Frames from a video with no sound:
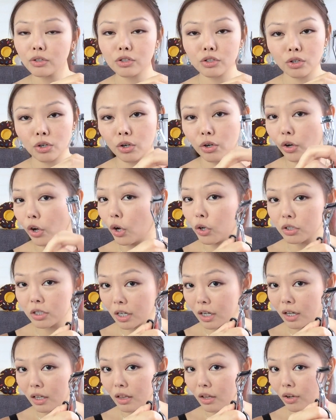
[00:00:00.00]
so go
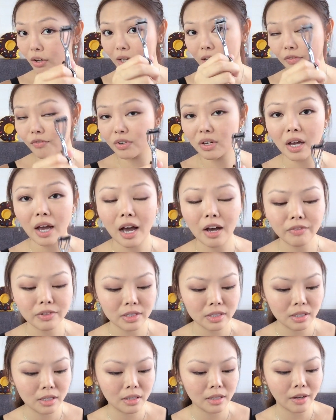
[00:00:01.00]
take a look if you
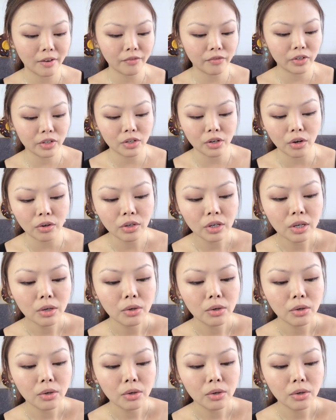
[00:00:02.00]
haven't seen that video.